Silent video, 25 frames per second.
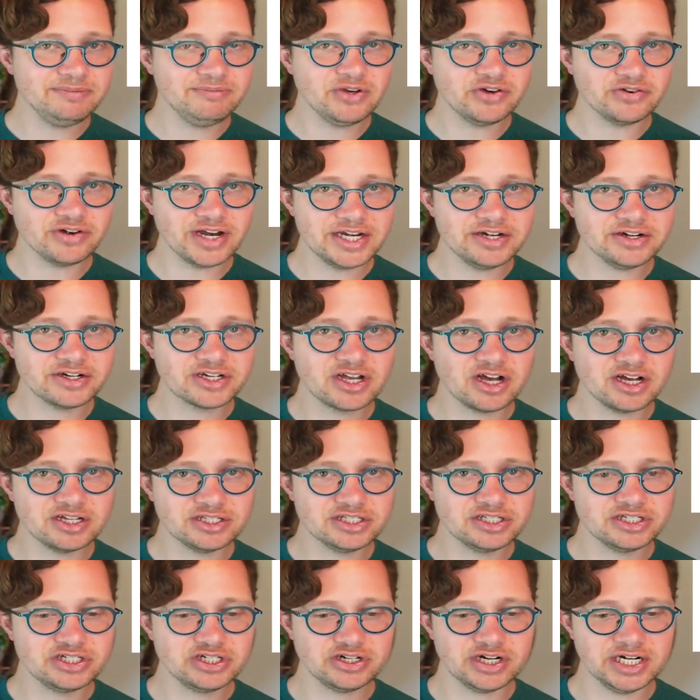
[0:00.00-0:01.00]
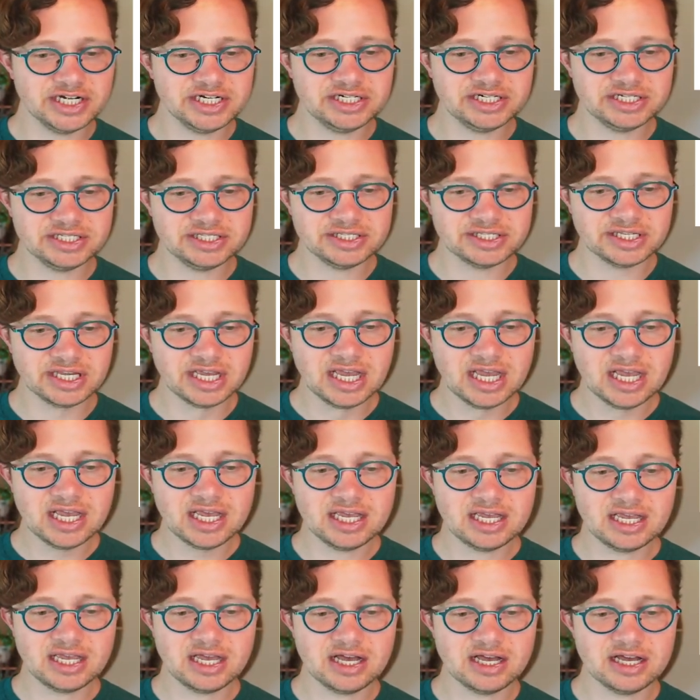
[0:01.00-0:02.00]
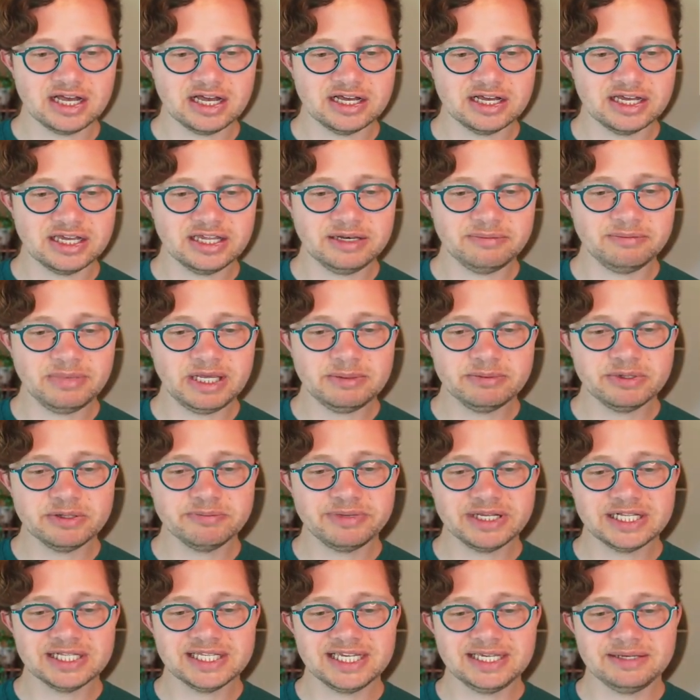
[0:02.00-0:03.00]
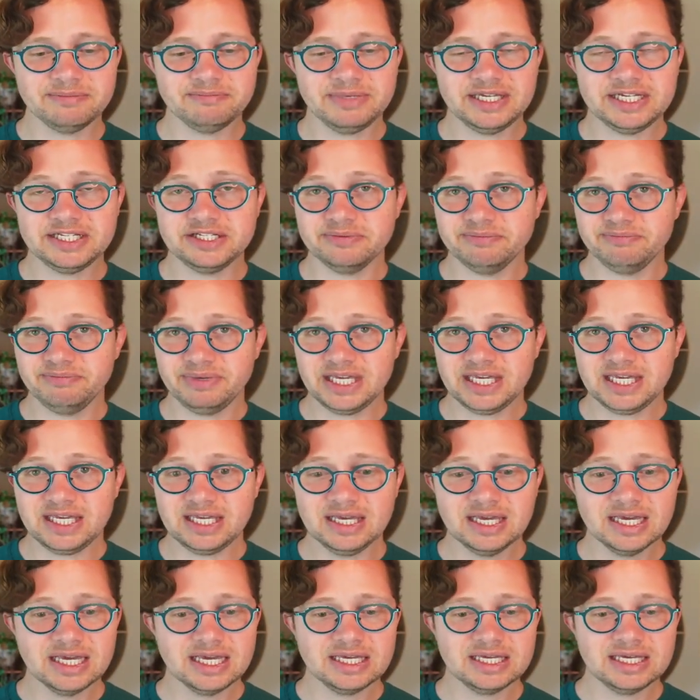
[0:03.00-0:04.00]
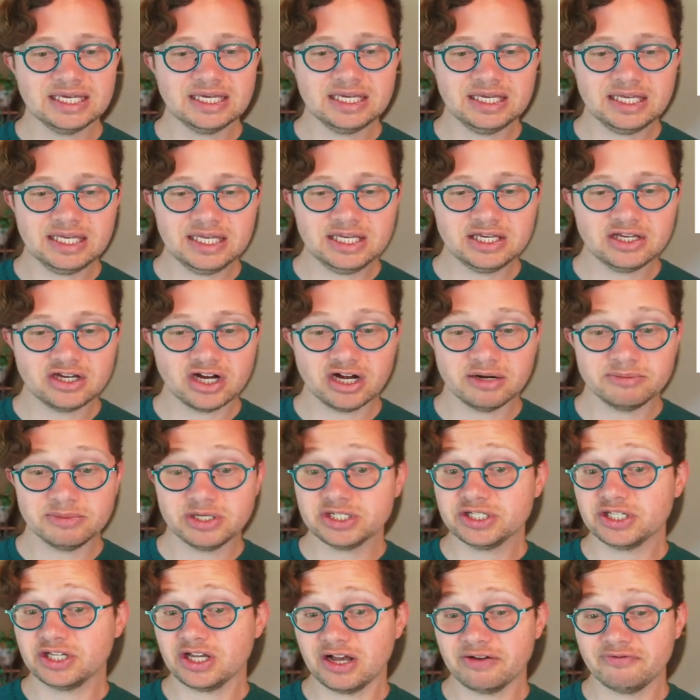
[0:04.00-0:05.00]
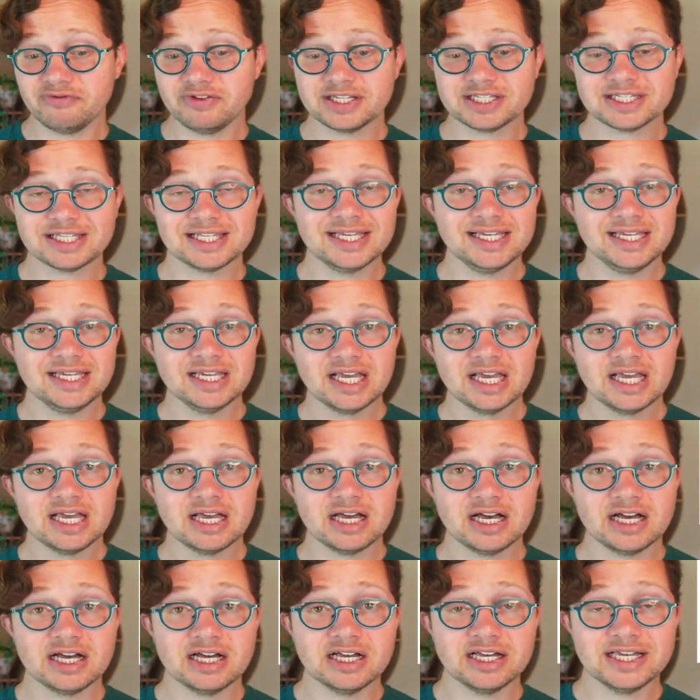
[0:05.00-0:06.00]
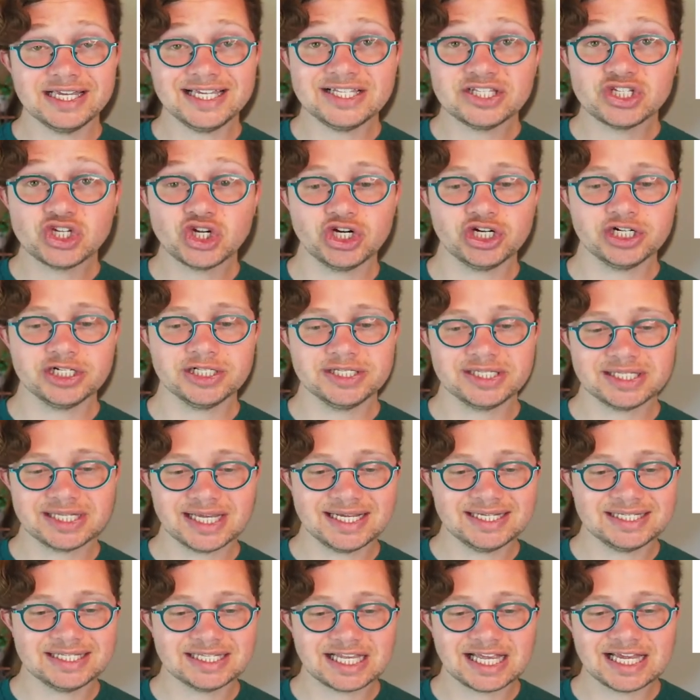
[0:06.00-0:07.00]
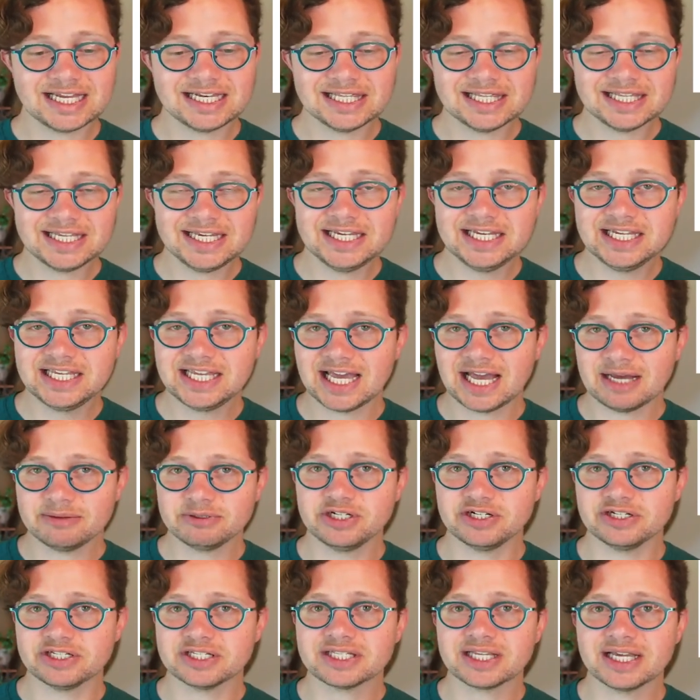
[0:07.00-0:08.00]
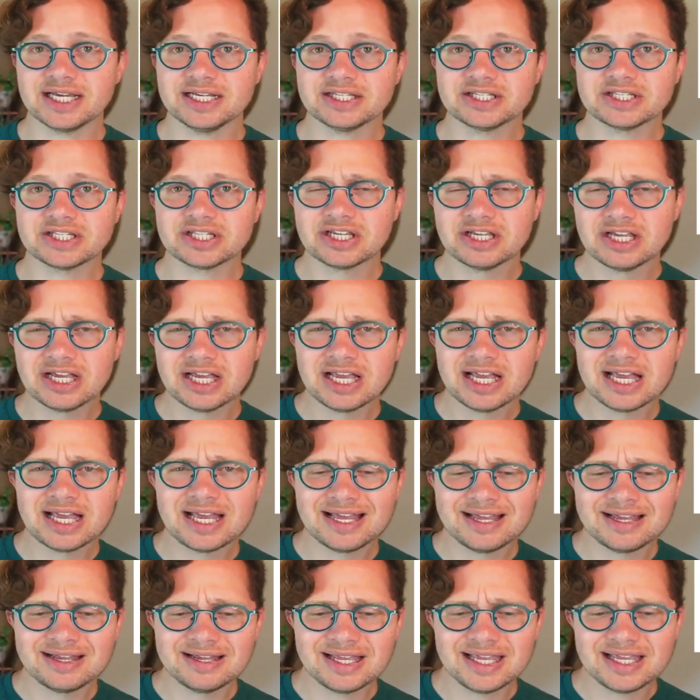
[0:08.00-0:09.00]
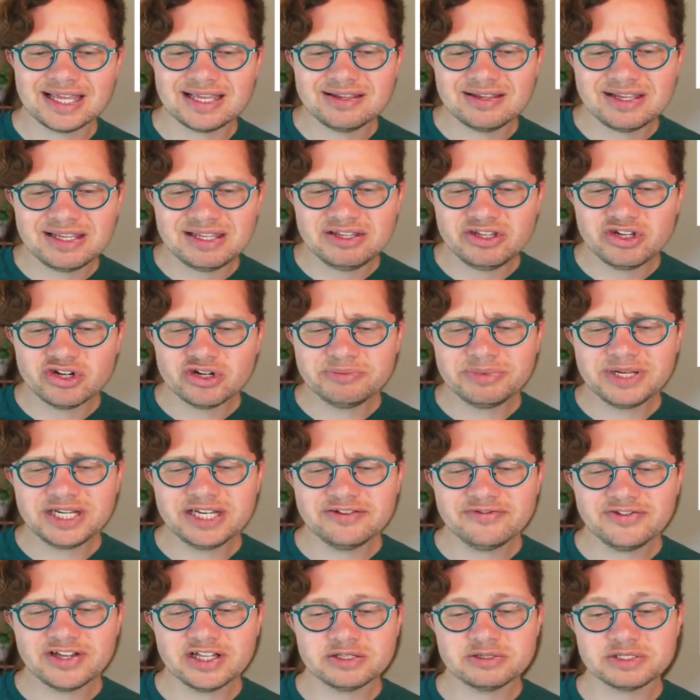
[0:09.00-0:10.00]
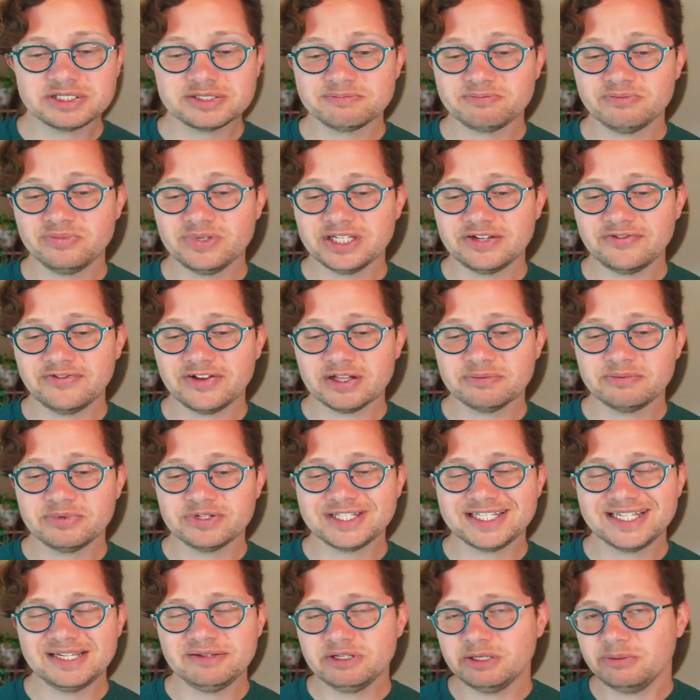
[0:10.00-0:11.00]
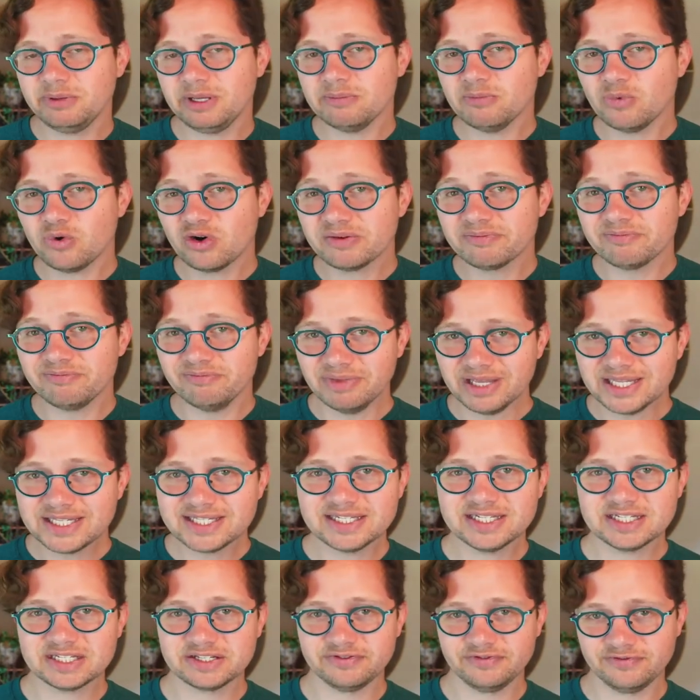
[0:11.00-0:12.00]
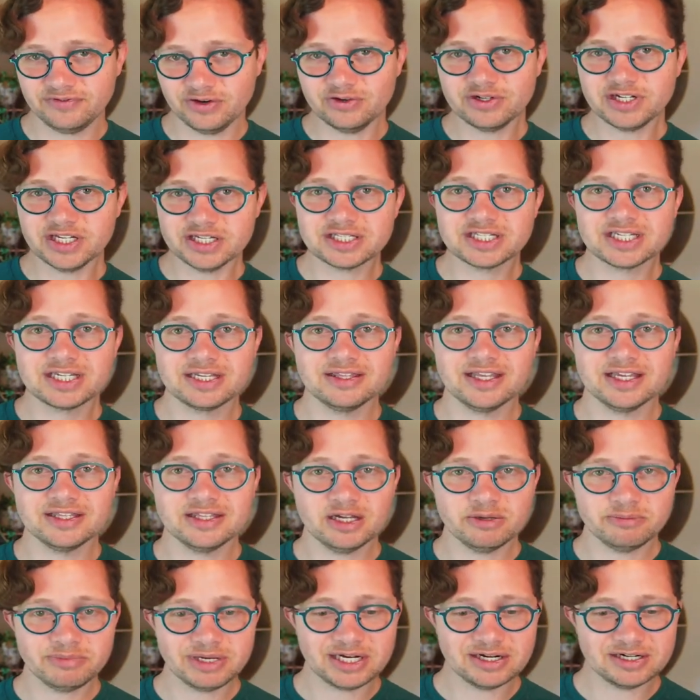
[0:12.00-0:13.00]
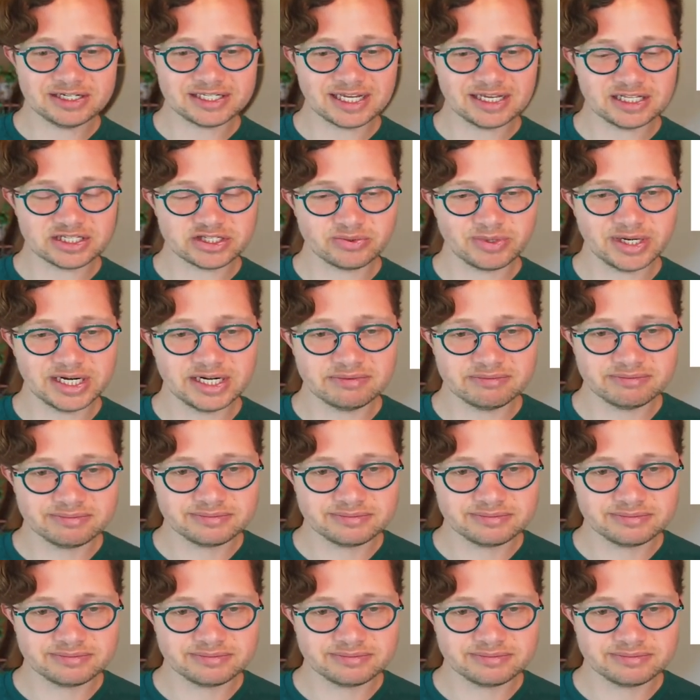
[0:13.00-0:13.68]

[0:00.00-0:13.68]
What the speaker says: greater concentrations in people building B2B, e-commerce, obviously, internal sites, and lead capture sites. European developers seem to be more business-focused than their peers elsewhere.